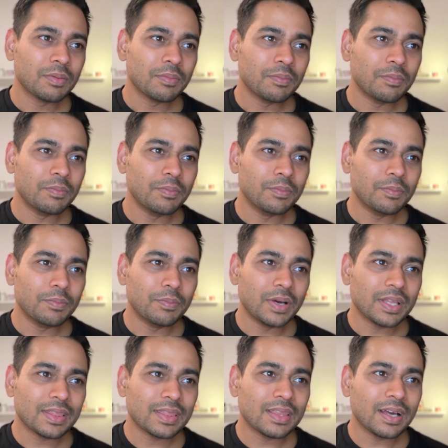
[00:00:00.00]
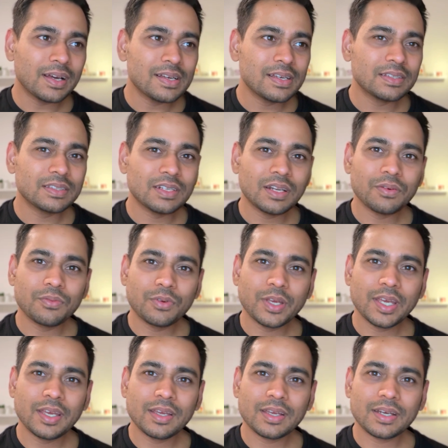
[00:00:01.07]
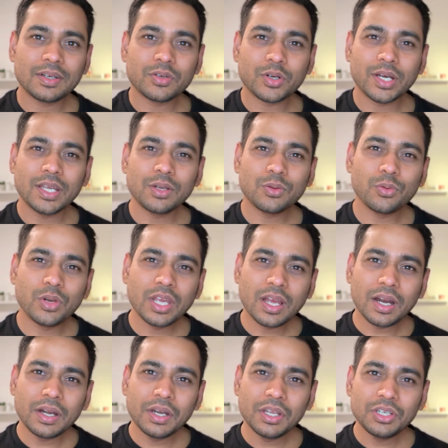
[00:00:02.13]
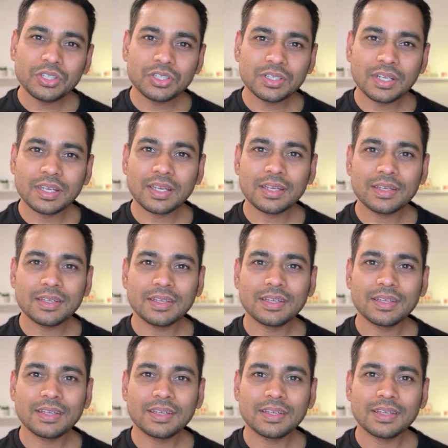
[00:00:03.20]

metta is in a way trying to reconditioning